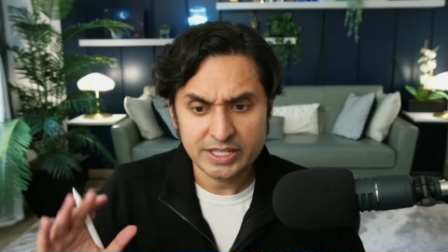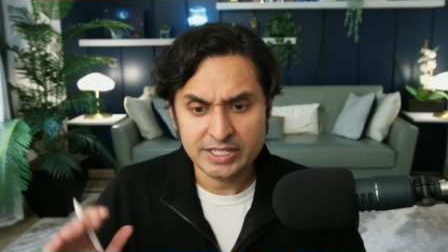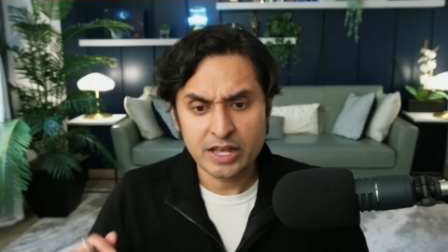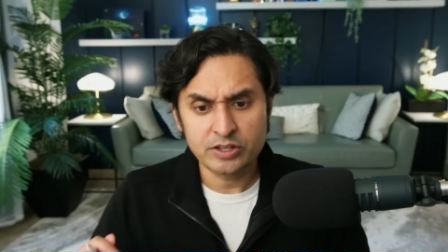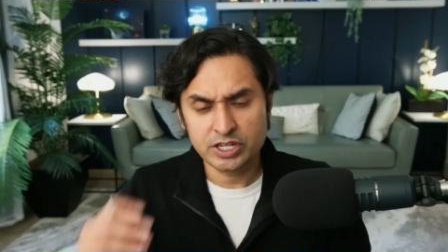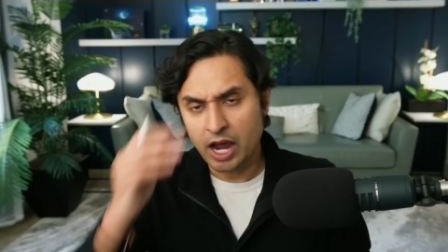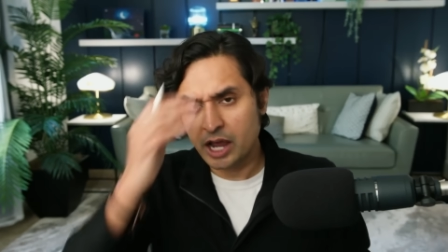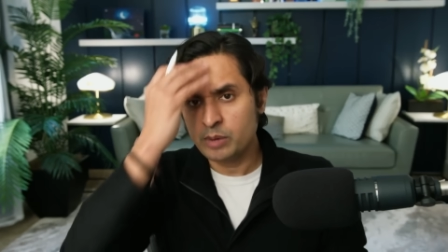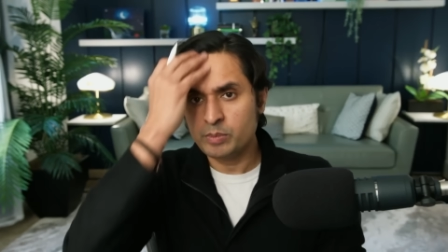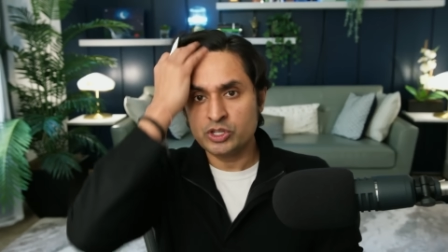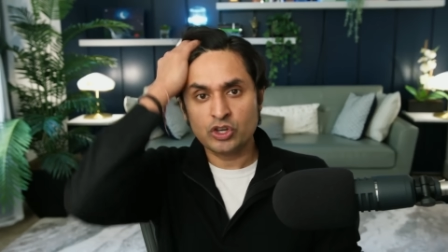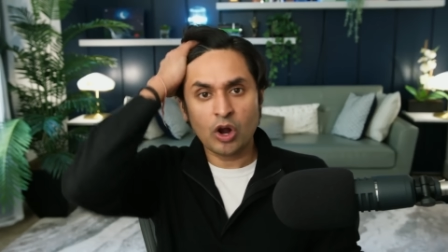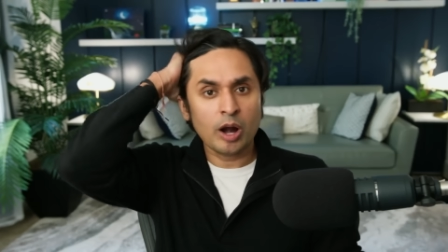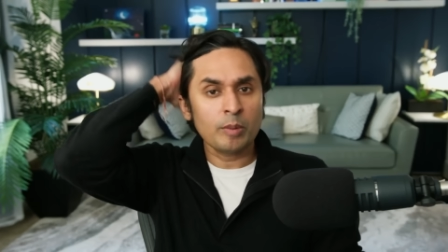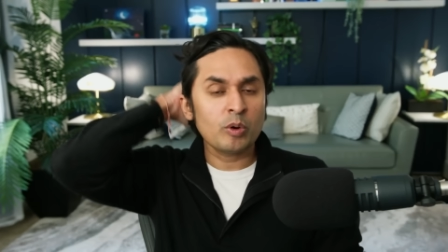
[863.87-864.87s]
sounds kind of
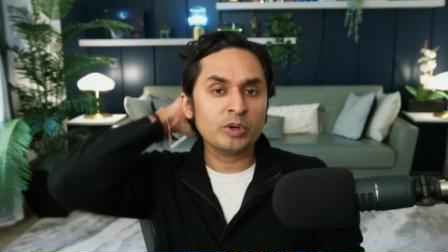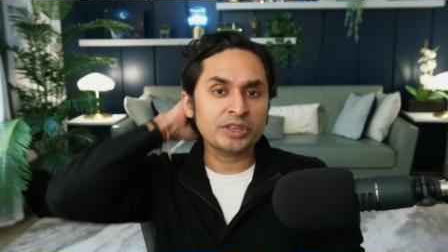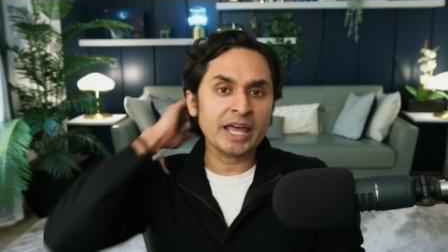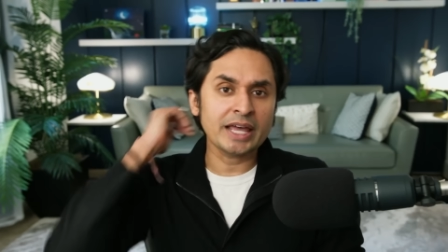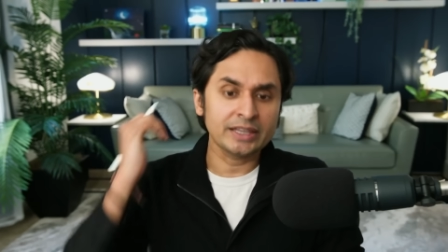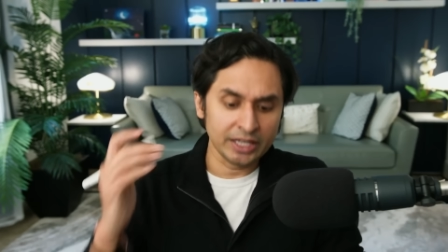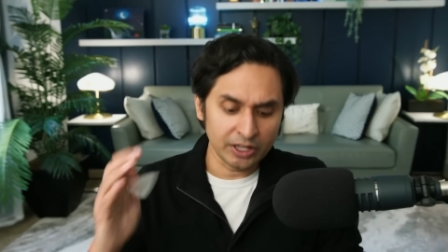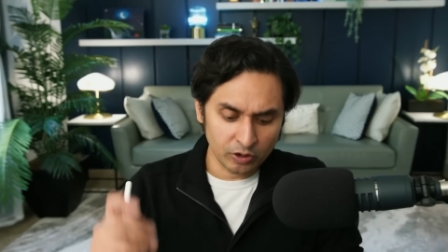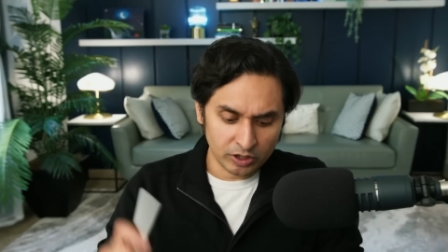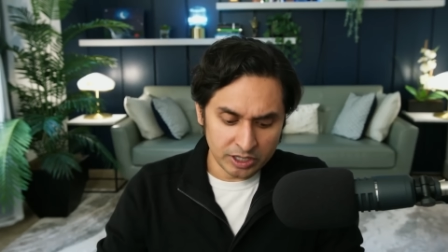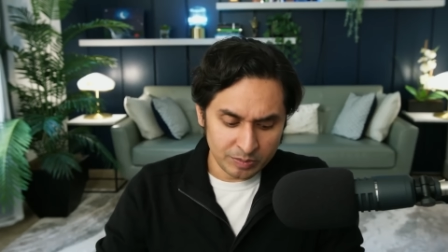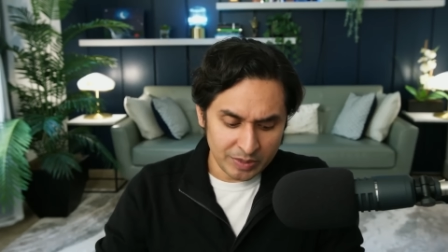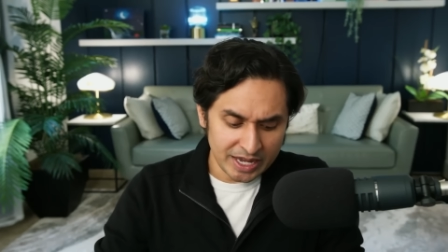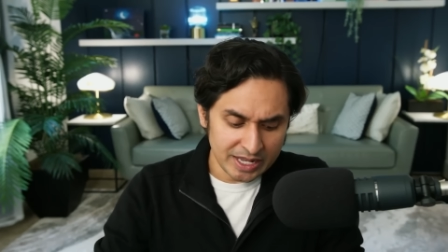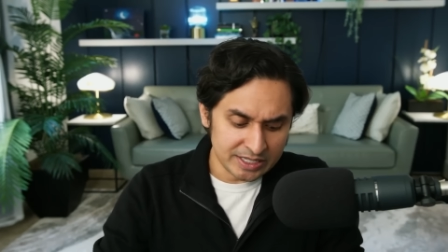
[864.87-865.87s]
bizarre, but what that literally
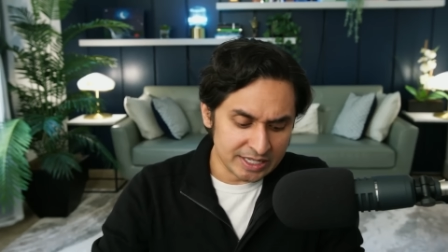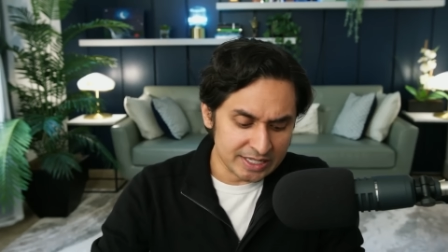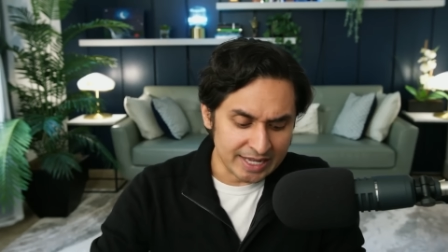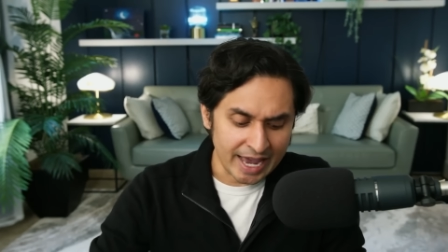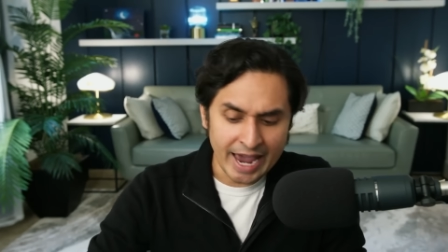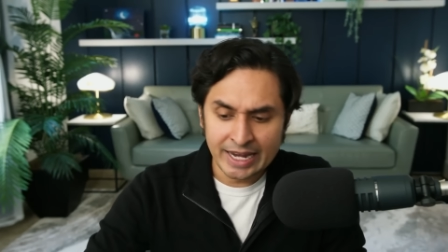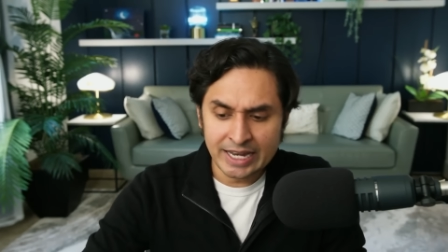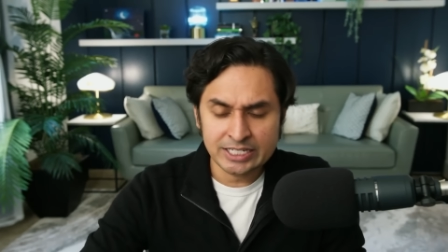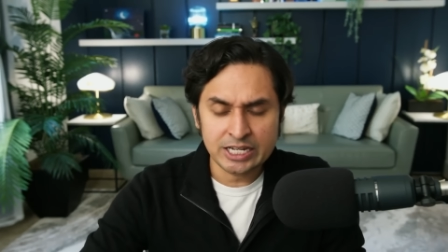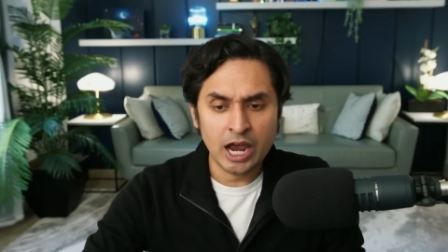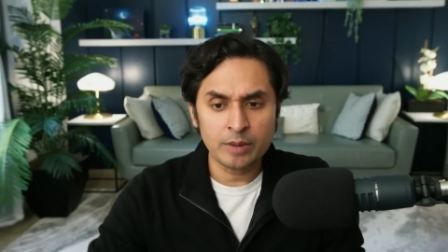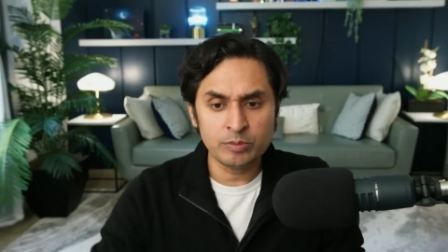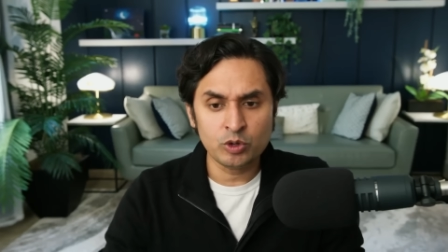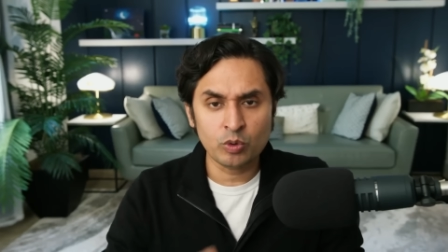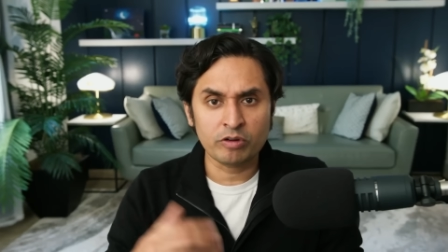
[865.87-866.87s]
means is
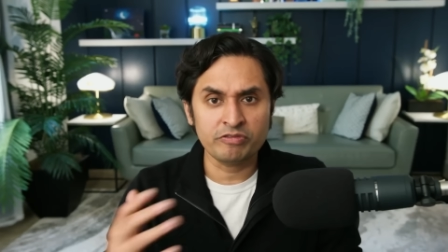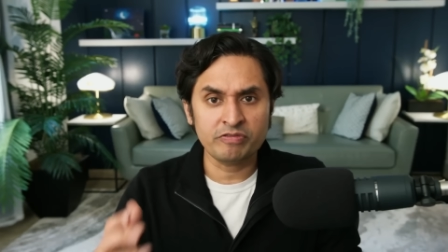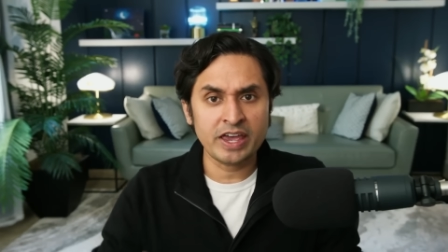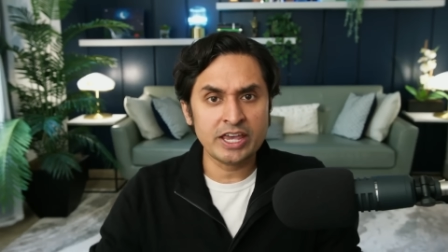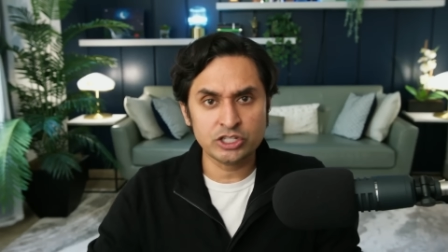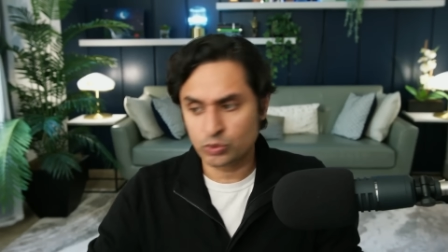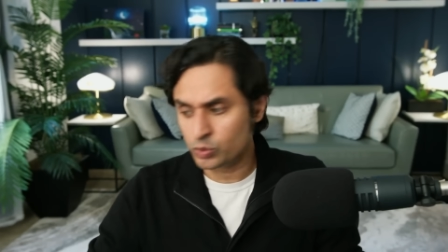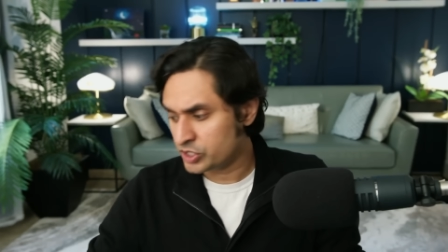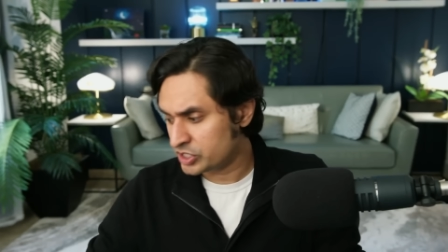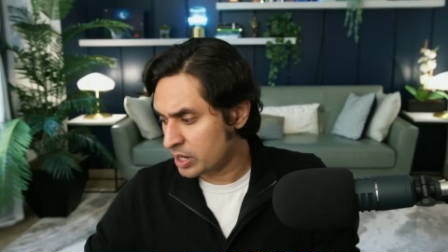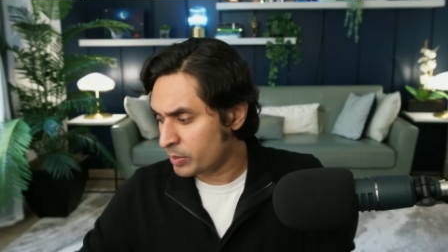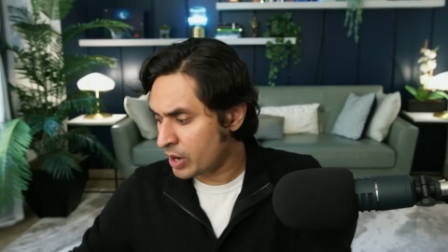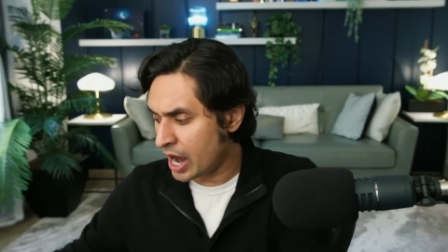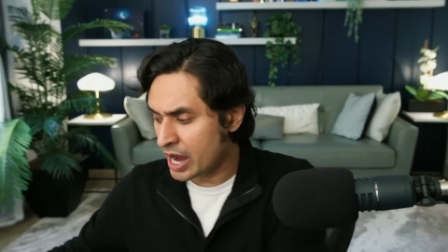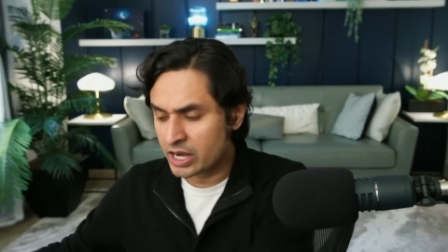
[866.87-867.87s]
anytime you are faced with some
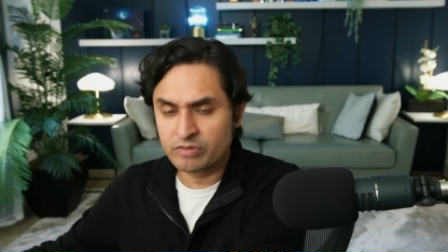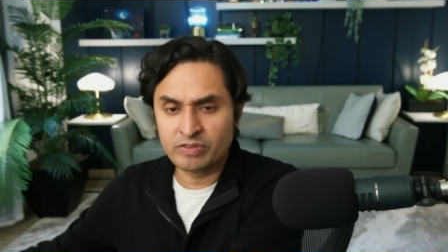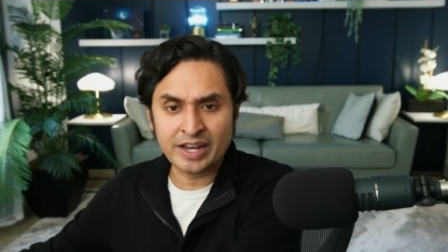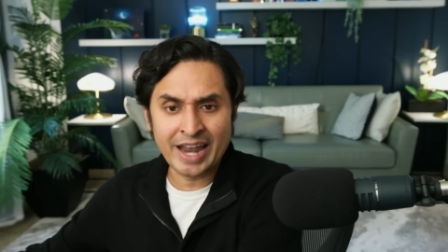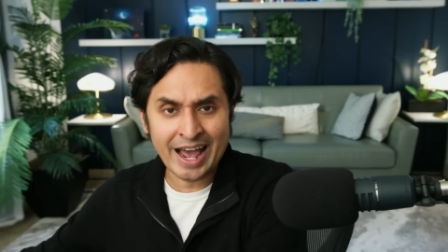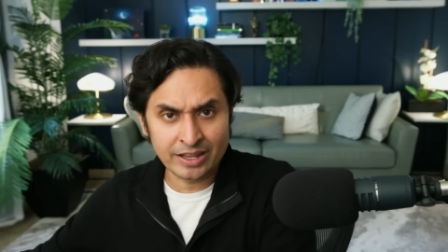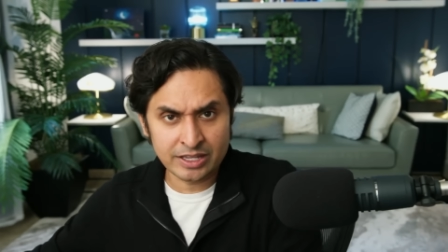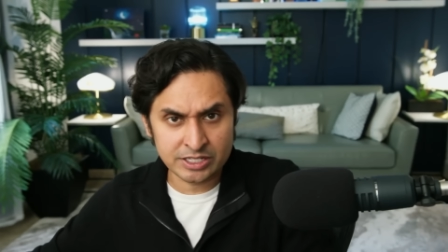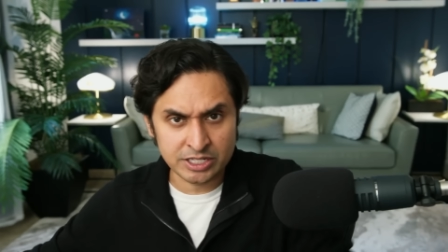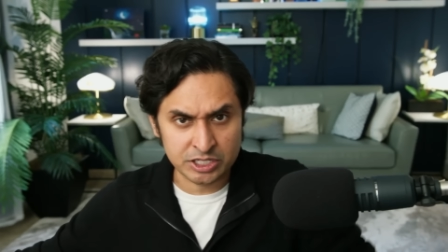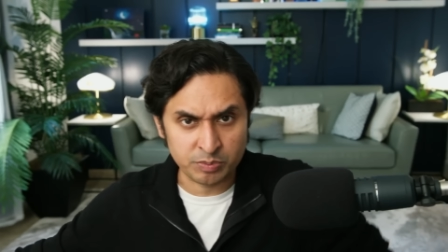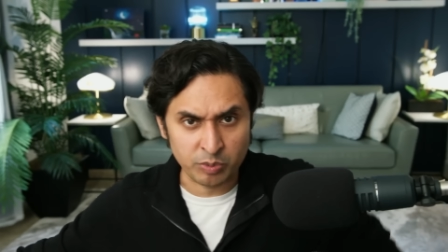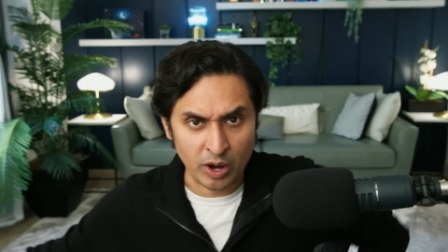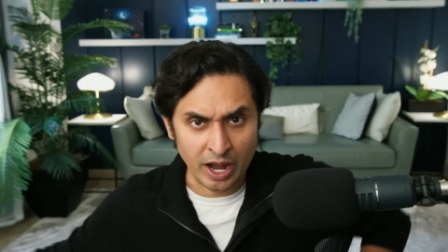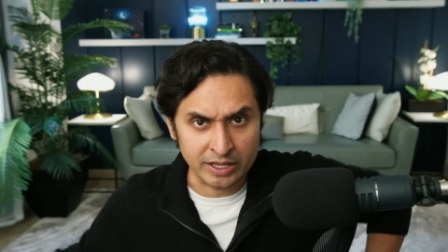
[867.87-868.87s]
kind of analysis
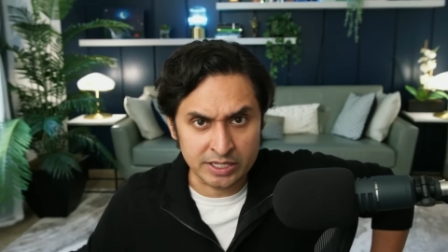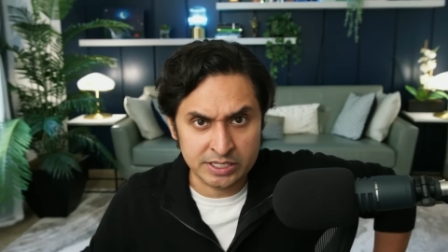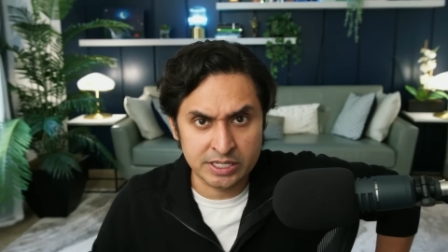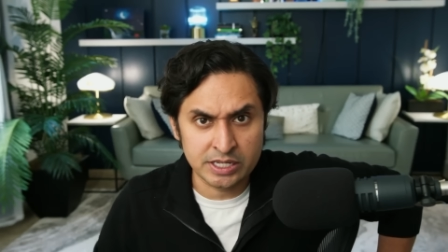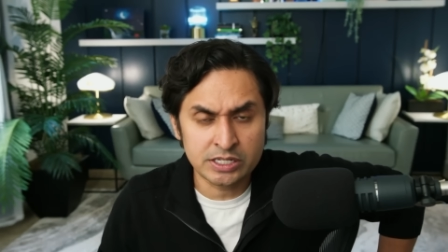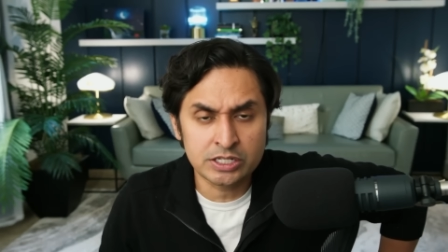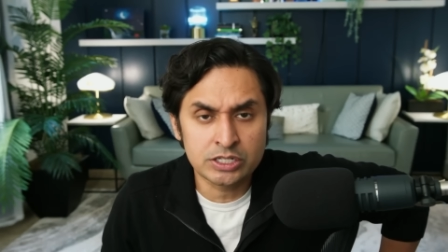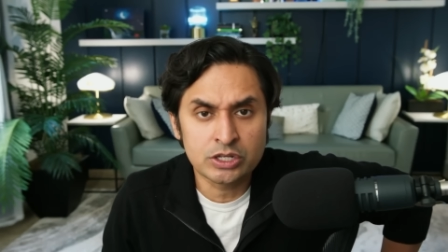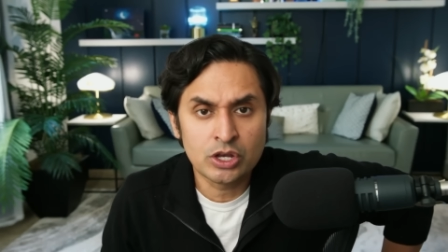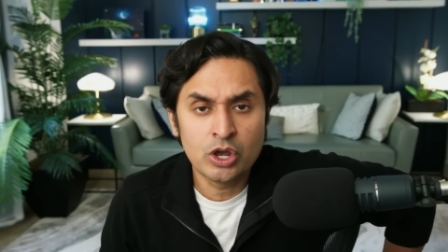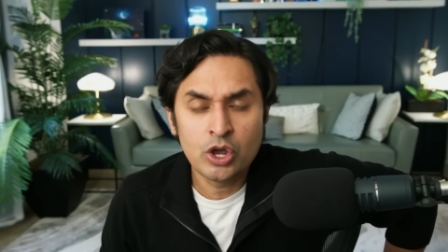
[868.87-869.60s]
paralysis,